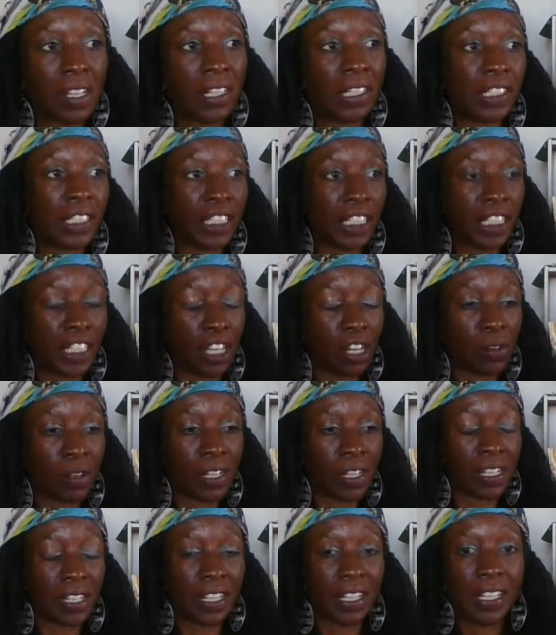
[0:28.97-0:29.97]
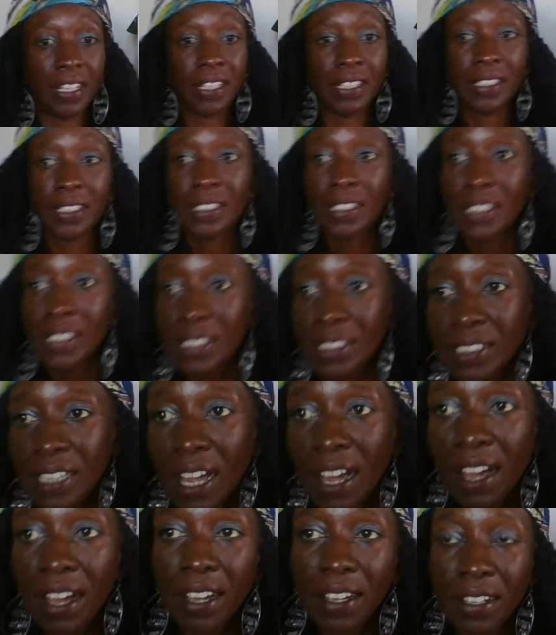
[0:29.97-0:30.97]
Leo is the
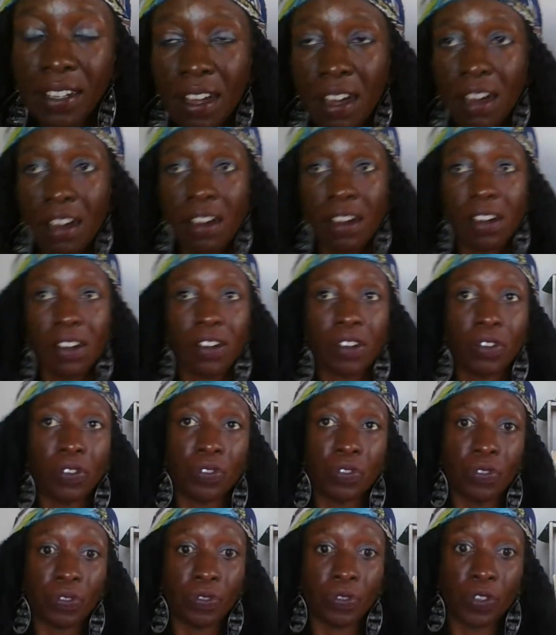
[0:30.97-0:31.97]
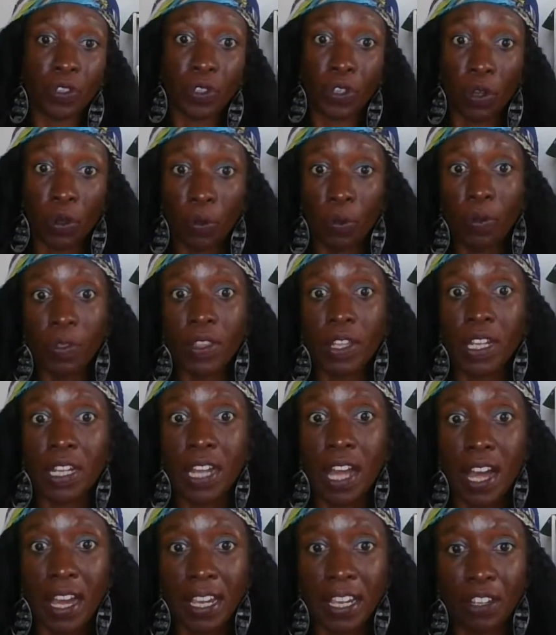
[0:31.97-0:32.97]
sign of, the
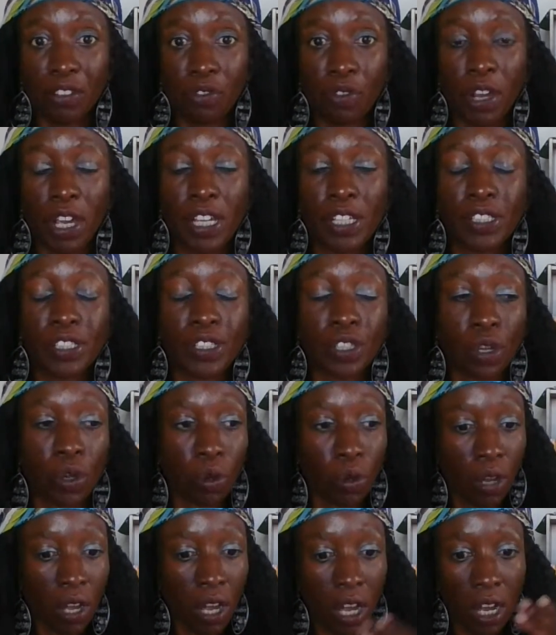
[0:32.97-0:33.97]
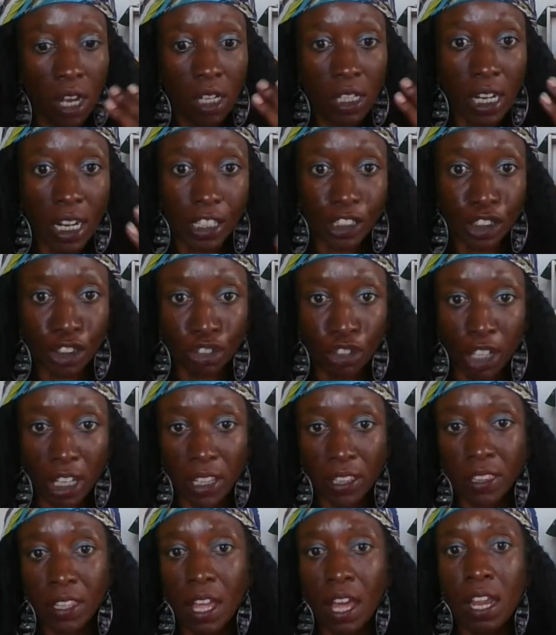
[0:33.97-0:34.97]
lion, right? So a lot of
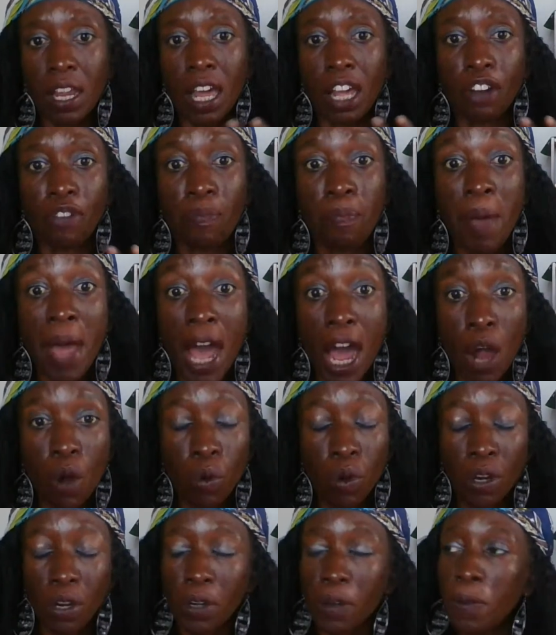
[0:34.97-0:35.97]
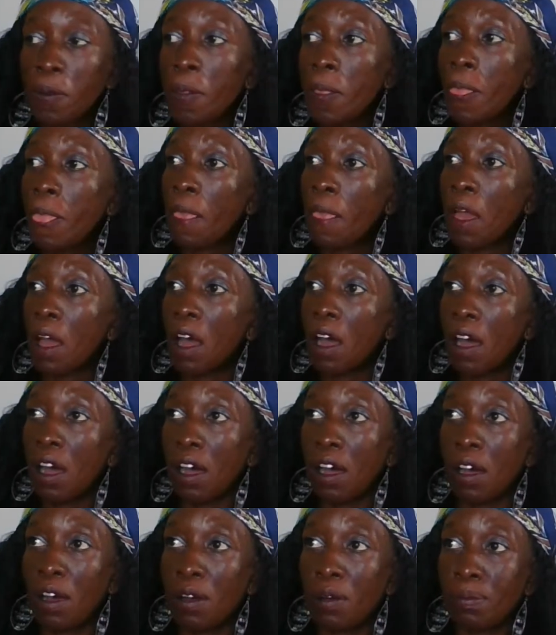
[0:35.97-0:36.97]
strength, a lot of power,
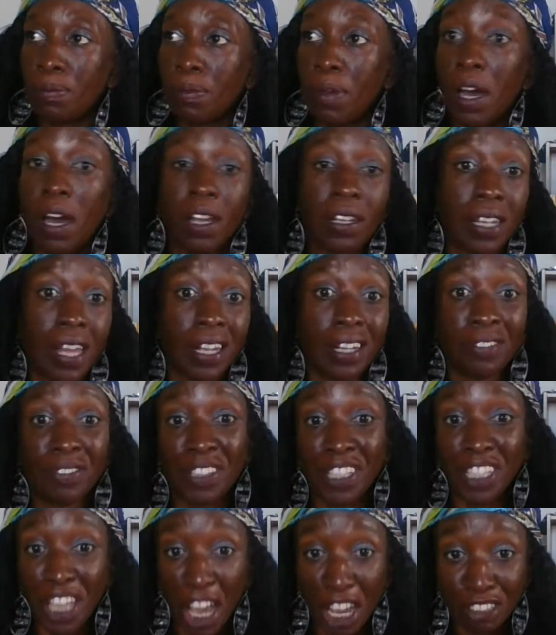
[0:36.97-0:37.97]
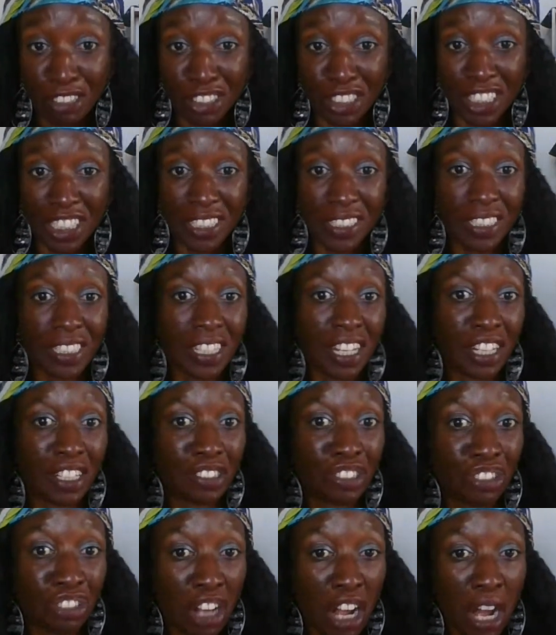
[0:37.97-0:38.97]
a lot of theatrics, a lot
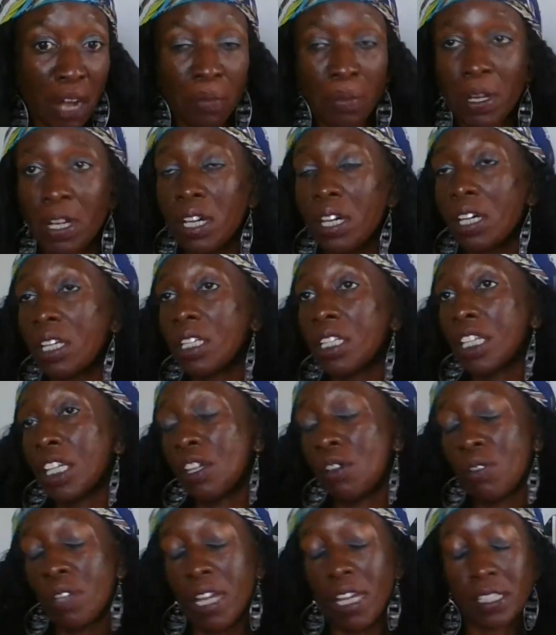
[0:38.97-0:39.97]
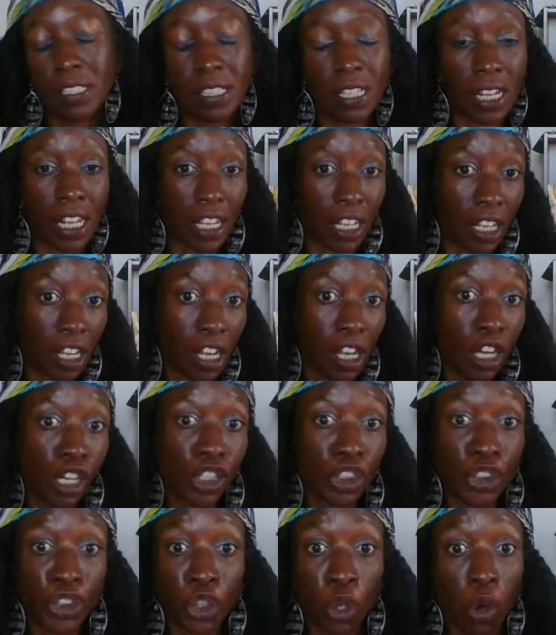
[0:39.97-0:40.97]
of drama. Leo likes to like
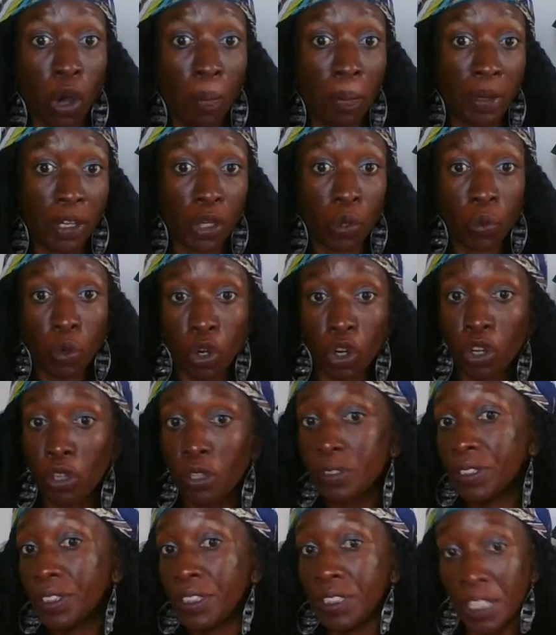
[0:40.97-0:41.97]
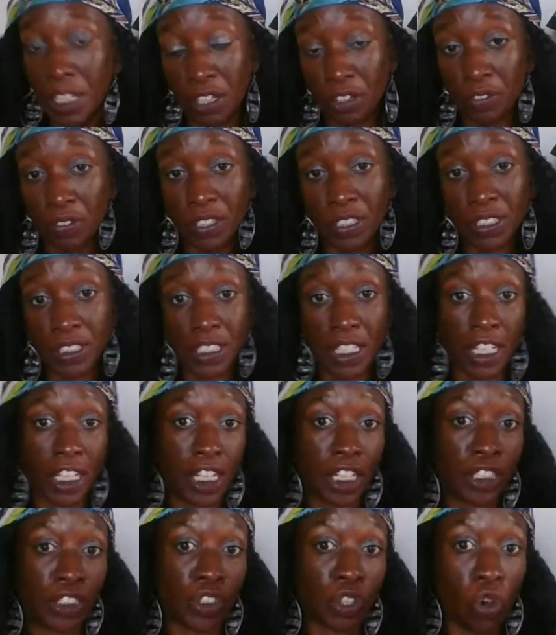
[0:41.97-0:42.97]
show up in the world, center of the
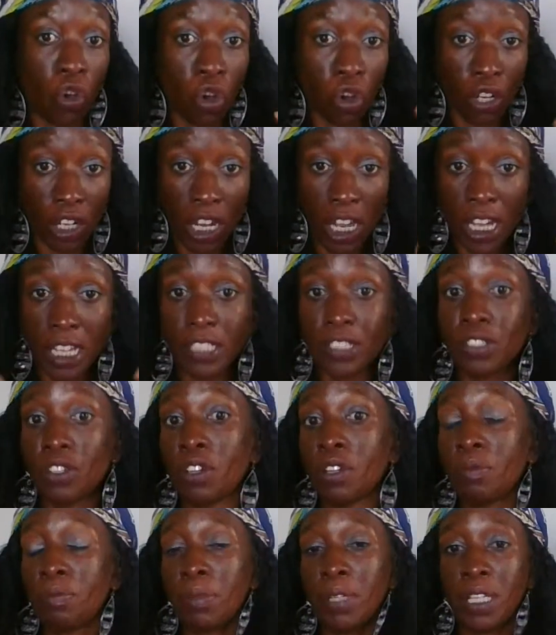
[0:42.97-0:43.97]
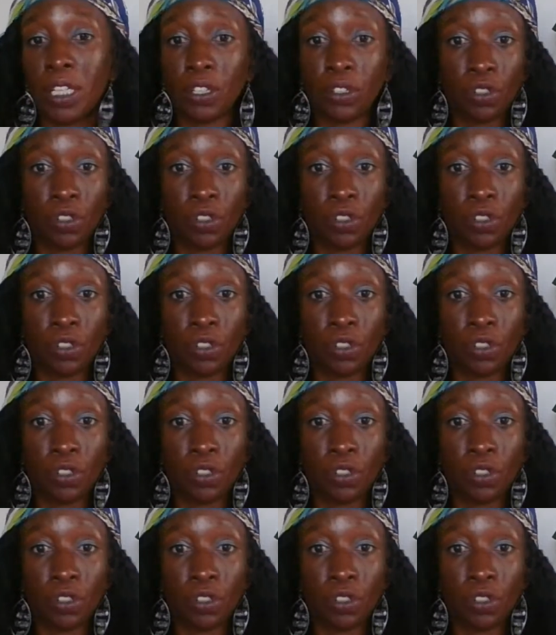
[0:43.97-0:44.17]
stage, all eyes on me.